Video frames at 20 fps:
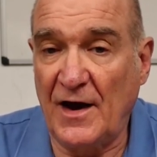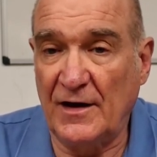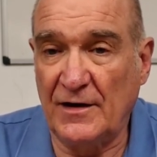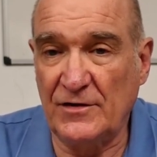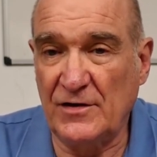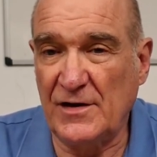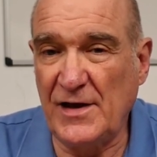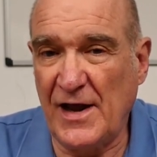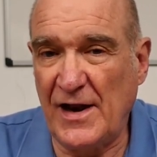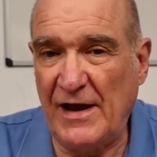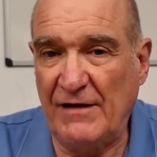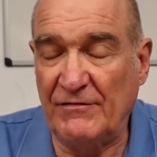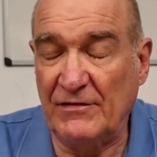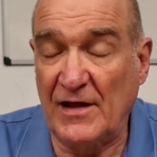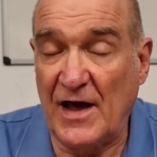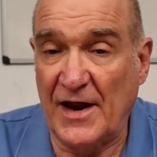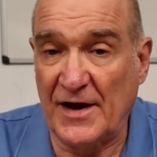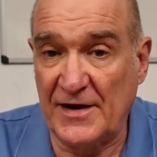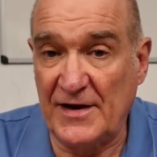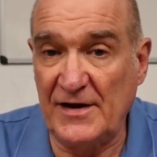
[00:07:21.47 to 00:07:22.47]
You can't have a
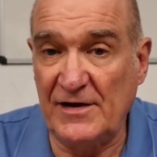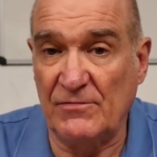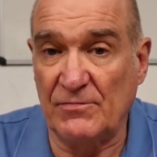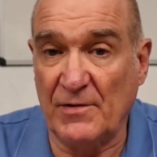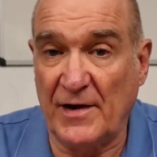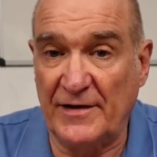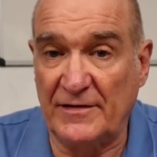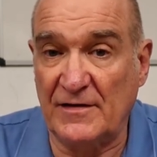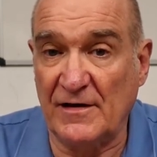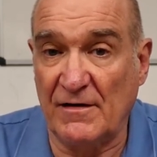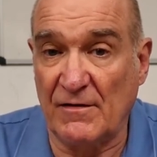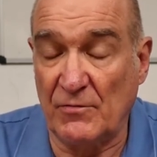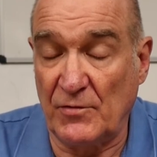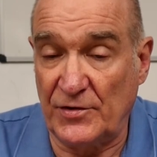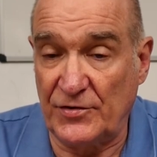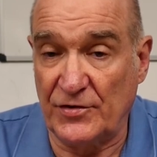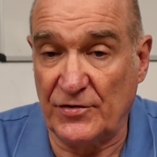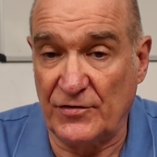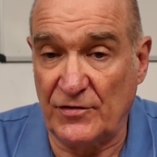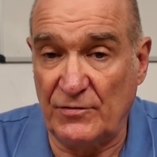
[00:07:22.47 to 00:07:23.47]
lot of heat right there
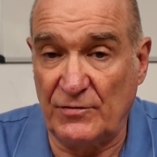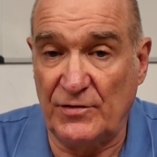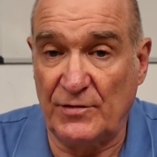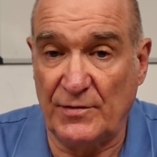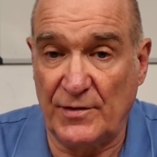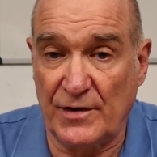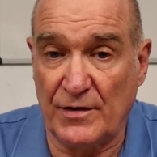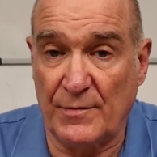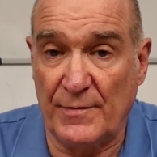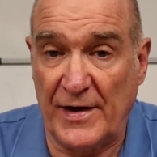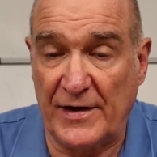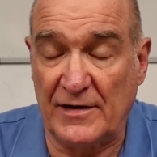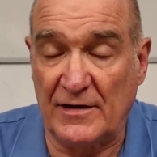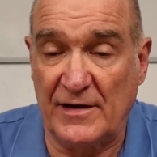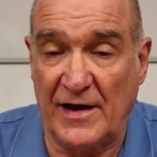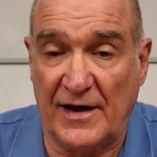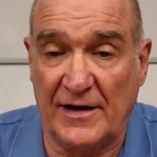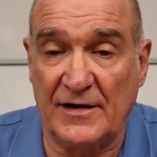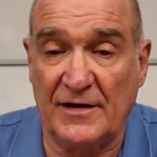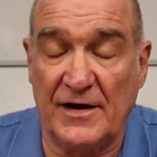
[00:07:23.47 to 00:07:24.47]
when you're making
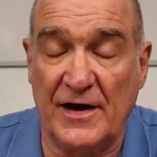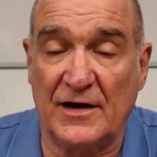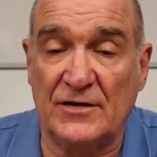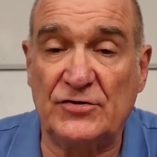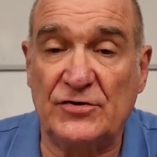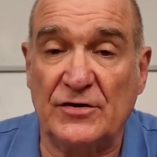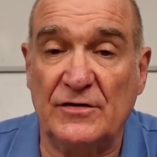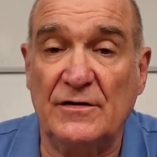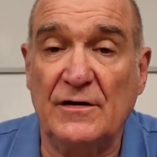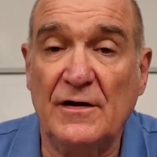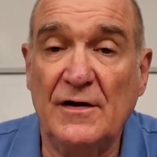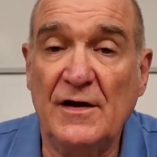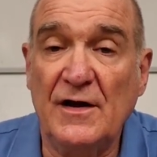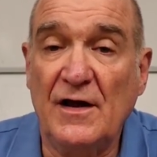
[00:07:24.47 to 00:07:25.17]
that connection.